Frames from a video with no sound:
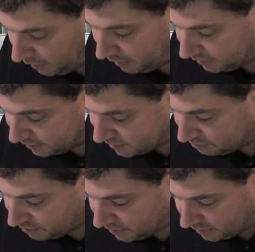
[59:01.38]
well as
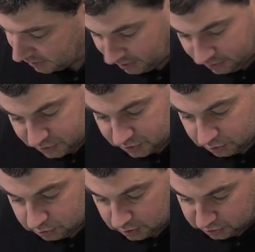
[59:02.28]
everything else
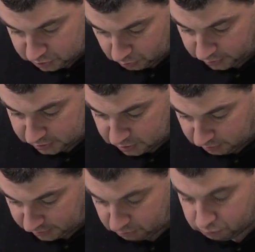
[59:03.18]
you'd enjoy
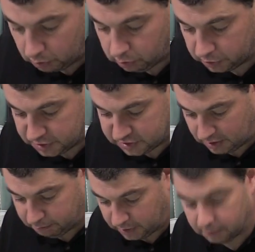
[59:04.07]
doing. Roll on
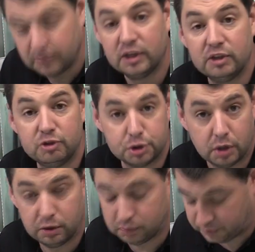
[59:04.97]
December.
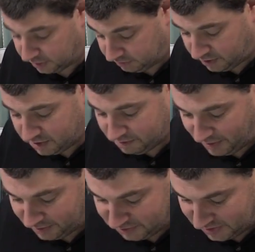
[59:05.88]
True. Thank you very
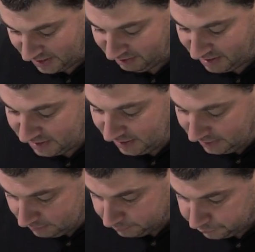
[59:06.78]
much there,
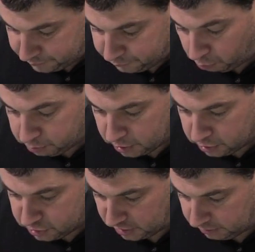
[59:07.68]
Andy, from
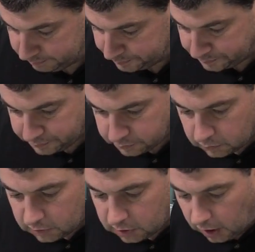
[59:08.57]
Guernsey.
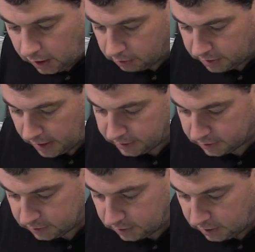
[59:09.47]
Okay.
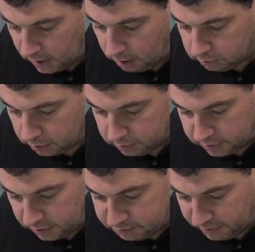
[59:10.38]
Oh, look,
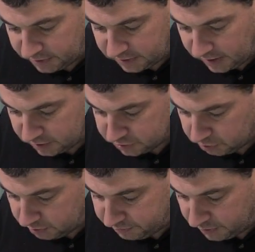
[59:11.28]
no, he's back again.
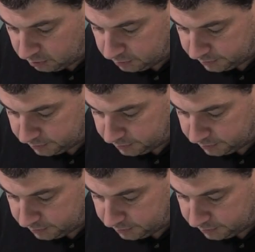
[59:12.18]
Sorry, Phil.